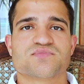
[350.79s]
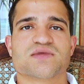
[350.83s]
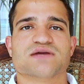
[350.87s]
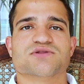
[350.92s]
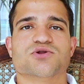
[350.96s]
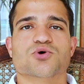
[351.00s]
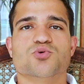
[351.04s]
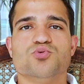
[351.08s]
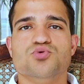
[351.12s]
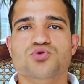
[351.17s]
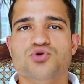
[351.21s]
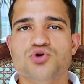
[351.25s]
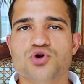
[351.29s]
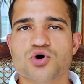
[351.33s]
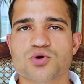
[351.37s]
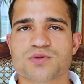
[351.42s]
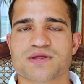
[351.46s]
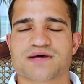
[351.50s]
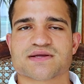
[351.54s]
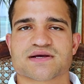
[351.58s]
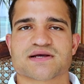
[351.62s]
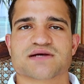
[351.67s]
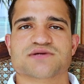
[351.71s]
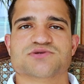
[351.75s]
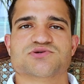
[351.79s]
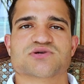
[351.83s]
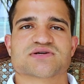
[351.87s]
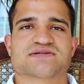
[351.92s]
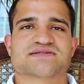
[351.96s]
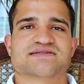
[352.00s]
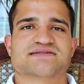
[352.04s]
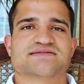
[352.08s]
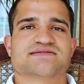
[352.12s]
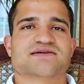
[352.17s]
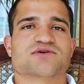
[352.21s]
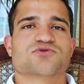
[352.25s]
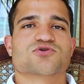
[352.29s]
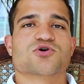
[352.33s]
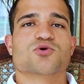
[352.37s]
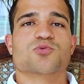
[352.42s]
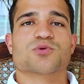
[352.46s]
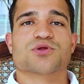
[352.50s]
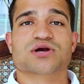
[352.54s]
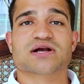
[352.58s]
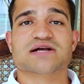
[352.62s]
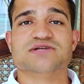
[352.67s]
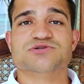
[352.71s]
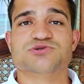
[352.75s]
They don't know that the country exists. They don't know
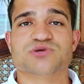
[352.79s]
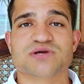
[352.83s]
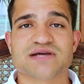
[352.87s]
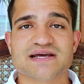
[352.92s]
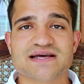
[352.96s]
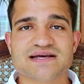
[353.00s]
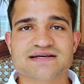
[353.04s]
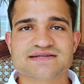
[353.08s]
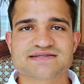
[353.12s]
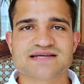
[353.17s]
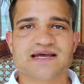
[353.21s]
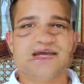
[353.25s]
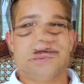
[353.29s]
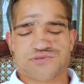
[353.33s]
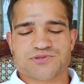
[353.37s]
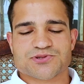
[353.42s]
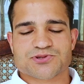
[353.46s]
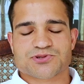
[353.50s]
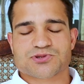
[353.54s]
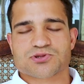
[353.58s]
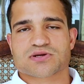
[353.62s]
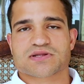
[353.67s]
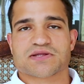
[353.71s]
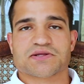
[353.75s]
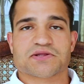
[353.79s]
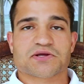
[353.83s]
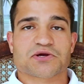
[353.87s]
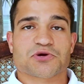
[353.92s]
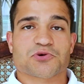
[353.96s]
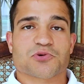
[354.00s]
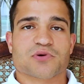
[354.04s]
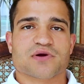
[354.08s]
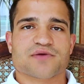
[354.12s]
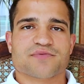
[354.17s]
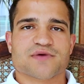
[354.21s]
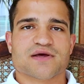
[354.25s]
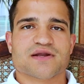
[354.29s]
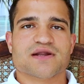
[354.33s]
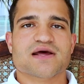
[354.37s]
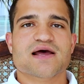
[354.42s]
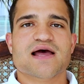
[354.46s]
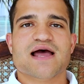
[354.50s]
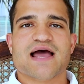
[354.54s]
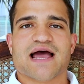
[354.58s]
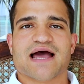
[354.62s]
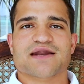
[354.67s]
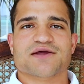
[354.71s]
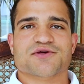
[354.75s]
where the country is. So you just looked at the Caribbean
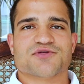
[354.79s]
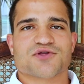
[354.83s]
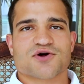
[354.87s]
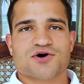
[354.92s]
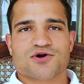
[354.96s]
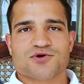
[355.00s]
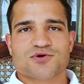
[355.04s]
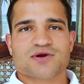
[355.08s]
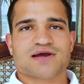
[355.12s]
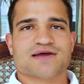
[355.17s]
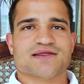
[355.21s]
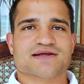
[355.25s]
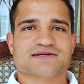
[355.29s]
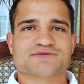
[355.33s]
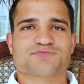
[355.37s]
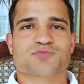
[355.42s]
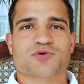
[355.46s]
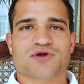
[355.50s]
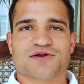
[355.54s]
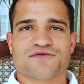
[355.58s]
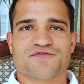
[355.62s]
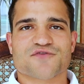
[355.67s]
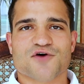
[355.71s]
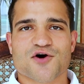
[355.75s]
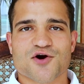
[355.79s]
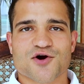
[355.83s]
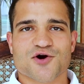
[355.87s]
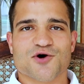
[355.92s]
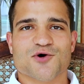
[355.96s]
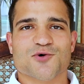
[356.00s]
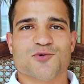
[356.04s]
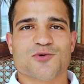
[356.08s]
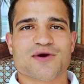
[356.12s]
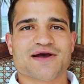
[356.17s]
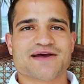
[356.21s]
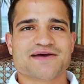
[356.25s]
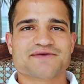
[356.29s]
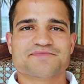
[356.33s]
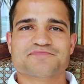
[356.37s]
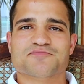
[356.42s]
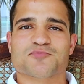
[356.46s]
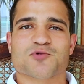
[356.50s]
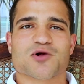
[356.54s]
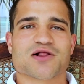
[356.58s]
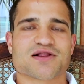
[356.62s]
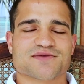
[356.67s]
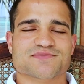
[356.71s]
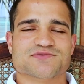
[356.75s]
and you thought, okay, that's pretty far away.
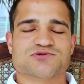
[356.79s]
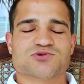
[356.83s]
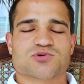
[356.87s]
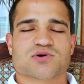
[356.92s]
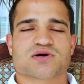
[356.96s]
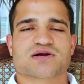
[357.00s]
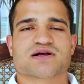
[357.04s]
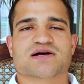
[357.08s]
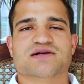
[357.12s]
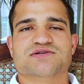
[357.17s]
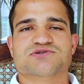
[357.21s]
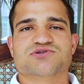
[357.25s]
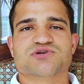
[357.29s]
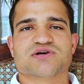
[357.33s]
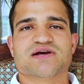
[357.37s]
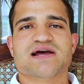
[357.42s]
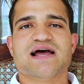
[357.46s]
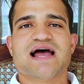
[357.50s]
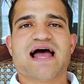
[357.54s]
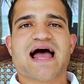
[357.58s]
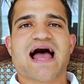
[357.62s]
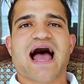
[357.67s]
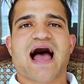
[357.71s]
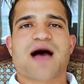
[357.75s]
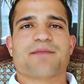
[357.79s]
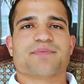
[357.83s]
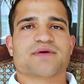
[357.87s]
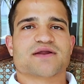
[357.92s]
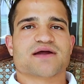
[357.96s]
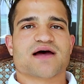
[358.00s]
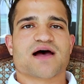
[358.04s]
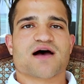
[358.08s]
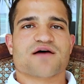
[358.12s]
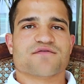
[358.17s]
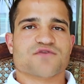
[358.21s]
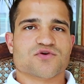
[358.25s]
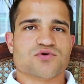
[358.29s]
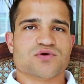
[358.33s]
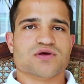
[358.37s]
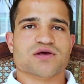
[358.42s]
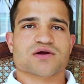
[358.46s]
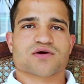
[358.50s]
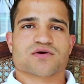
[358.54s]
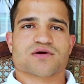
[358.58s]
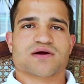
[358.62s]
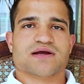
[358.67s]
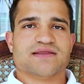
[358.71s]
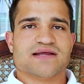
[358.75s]
Welcome to our country. Happy to have you
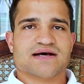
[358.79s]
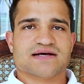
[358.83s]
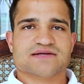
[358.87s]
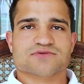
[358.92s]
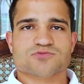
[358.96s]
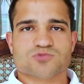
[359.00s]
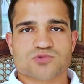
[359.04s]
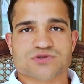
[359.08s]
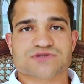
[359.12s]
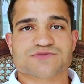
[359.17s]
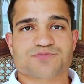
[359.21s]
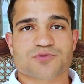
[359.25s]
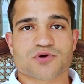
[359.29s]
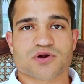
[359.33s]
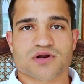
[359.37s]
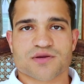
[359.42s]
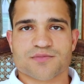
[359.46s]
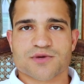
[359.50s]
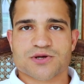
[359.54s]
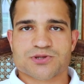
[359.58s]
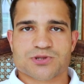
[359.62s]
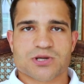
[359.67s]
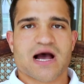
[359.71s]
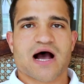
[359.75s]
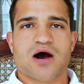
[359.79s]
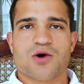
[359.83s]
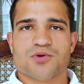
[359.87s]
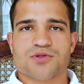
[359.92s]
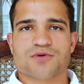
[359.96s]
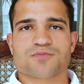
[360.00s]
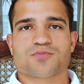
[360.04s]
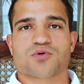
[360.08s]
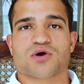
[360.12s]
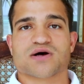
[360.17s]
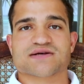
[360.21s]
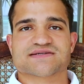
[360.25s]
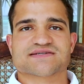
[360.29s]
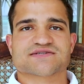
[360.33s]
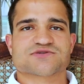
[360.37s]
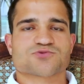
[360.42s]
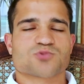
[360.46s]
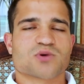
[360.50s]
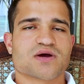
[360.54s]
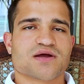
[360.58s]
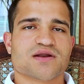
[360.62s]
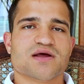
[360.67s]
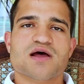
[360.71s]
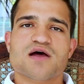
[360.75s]
here. And that was pretty much how the process
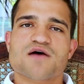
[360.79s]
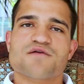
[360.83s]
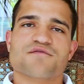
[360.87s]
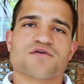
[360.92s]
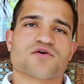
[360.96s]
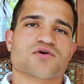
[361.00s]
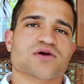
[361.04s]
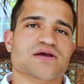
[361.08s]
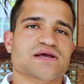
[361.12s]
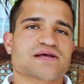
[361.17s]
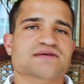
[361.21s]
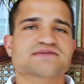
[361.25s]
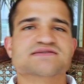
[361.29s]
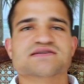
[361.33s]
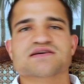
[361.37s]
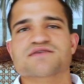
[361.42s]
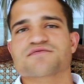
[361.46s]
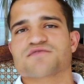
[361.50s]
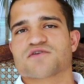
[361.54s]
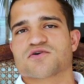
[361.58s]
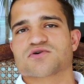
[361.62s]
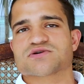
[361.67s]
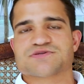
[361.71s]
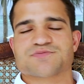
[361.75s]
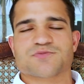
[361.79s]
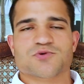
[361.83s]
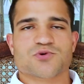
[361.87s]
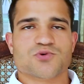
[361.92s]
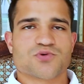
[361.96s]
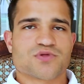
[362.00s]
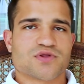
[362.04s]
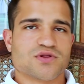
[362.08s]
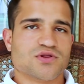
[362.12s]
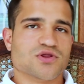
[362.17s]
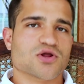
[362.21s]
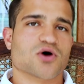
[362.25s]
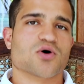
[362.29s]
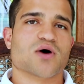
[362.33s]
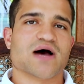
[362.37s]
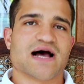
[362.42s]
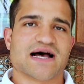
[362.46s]
went. Very easy, very smooth, no